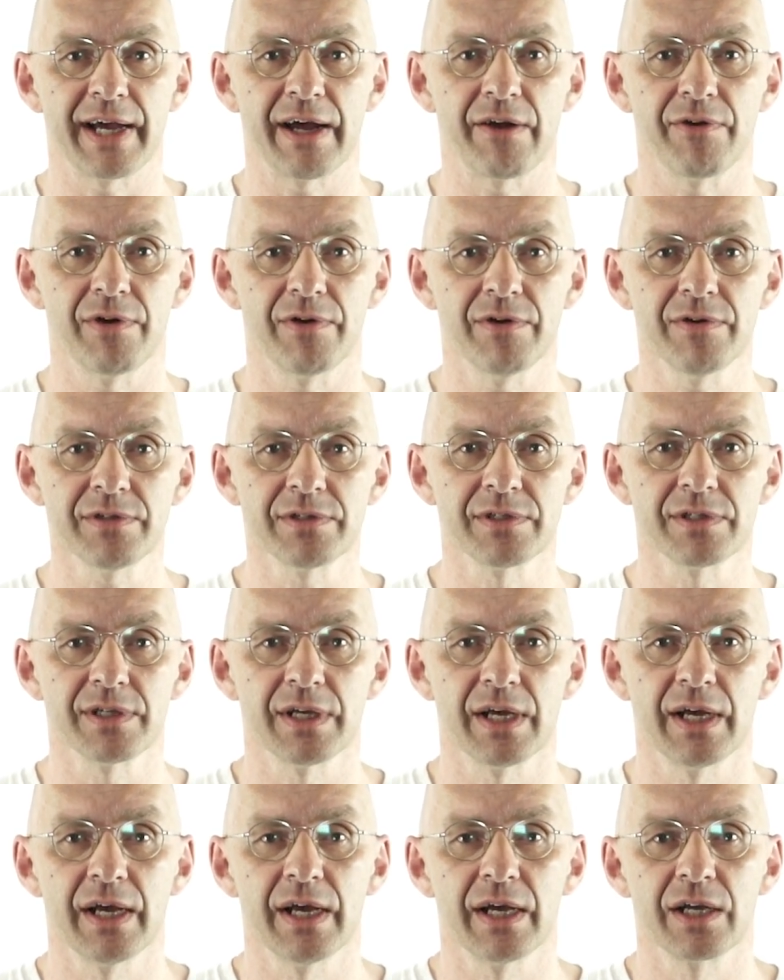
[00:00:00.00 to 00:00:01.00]
arrows,
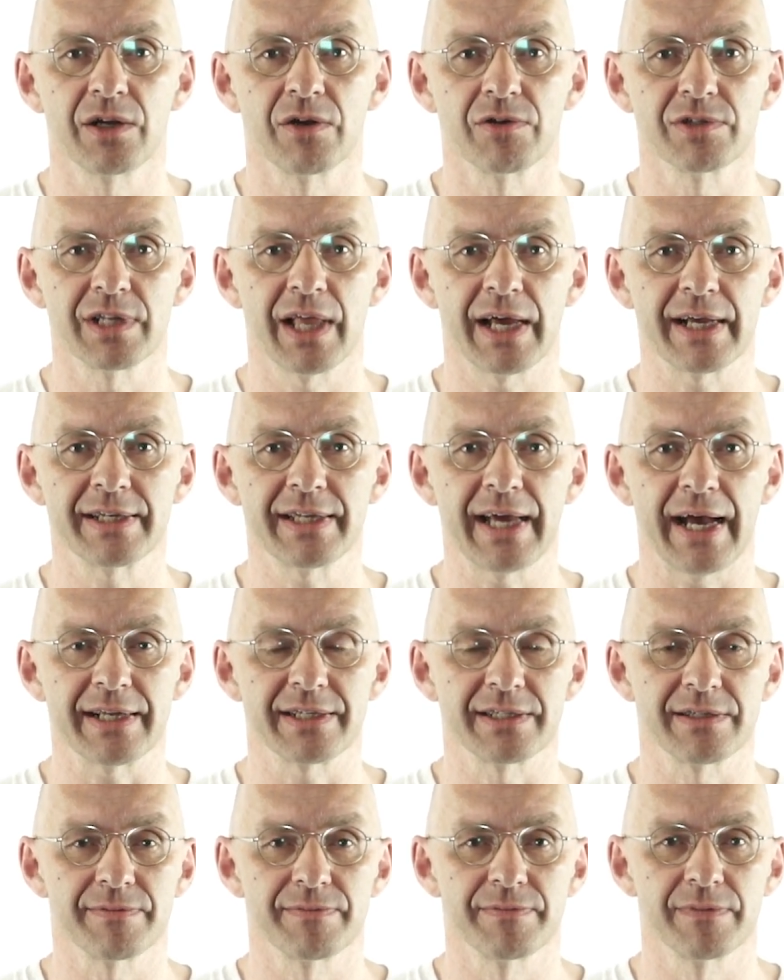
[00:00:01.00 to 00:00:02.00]
goes like
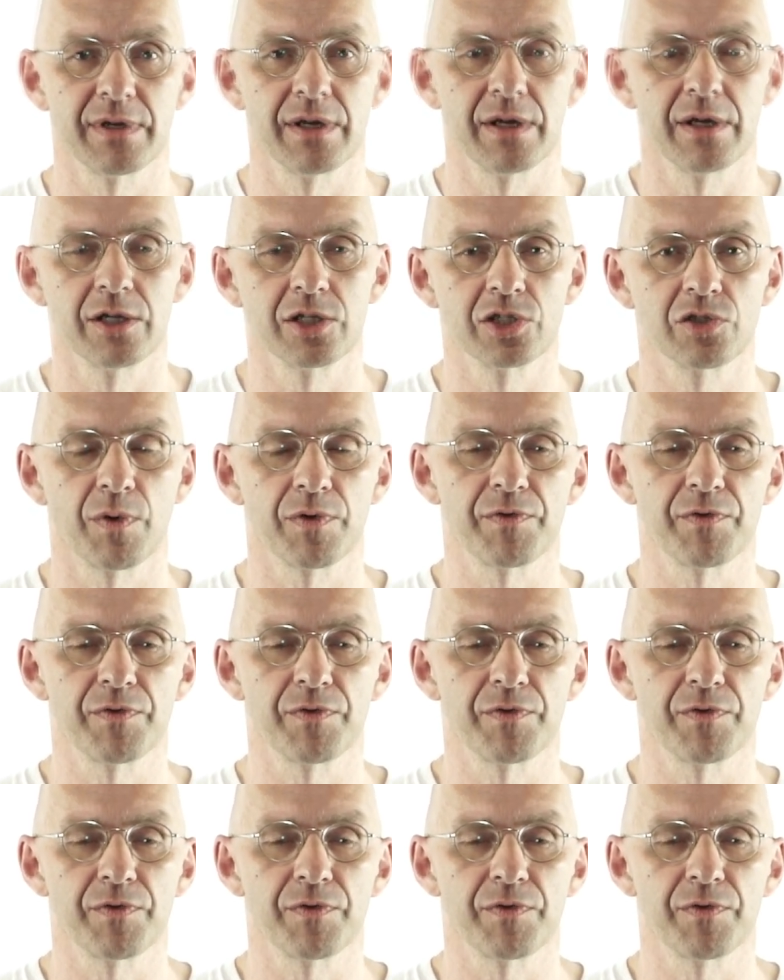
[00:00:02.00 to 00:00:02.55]
that. So